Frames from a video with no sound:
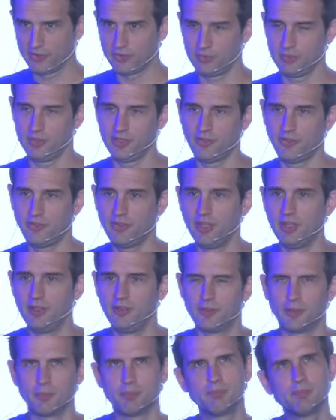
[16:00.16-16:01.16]
which send,
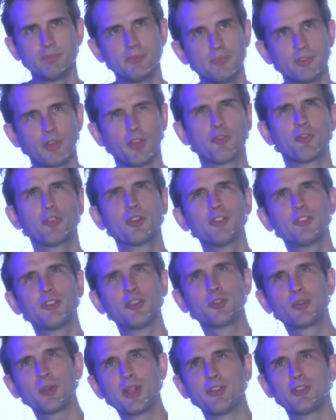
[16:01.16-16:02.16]
or to the first
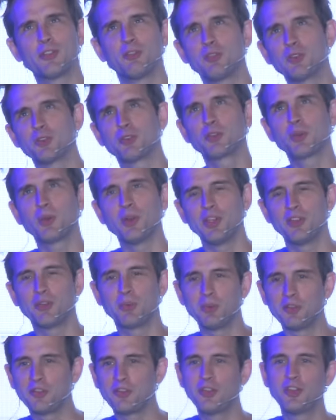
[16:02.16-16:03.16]
address of your choice,
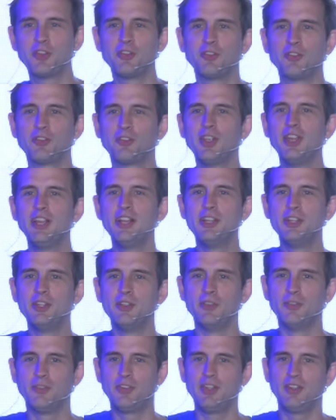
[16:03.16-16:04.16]
which sends
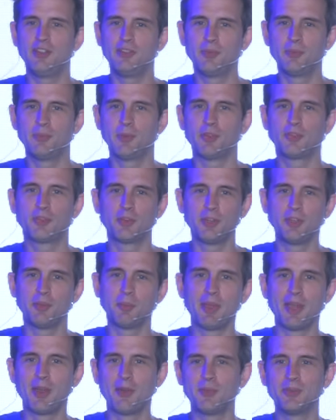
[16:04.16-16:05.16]
Z, a certain
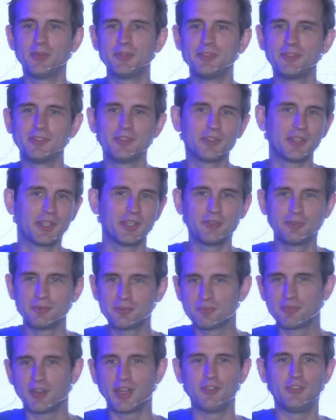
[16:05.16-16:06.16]
amount, like
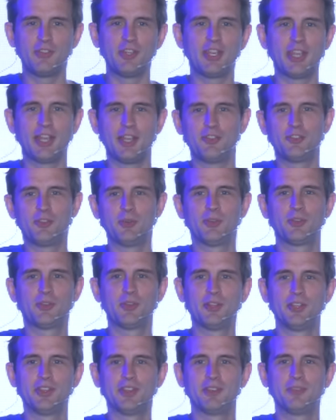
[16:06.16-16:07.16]
5 Zcash to a
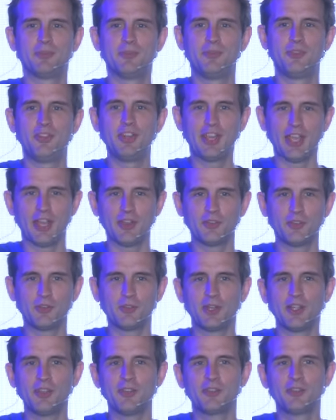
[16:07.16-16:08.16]
certain Zcash
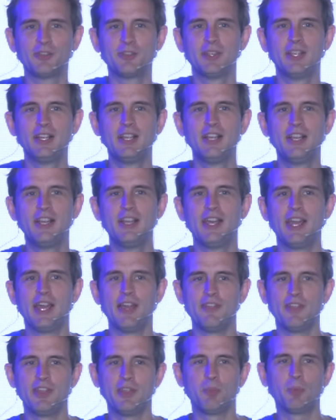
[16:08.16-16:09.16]
address. And
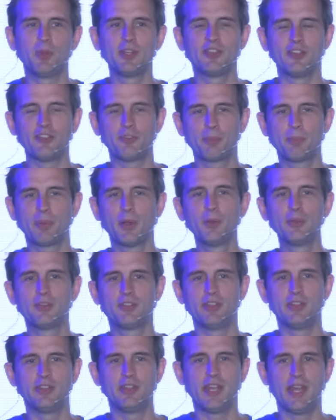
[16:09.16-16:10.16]
then once it's
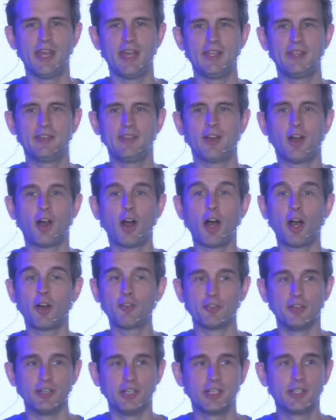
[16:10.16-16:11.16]
posted that
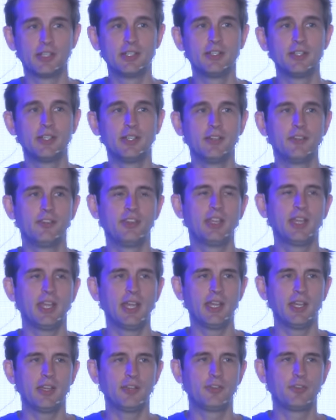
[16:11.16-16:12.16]
offer, a
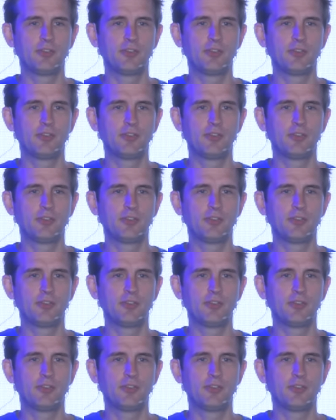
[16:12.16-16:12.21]
Zcash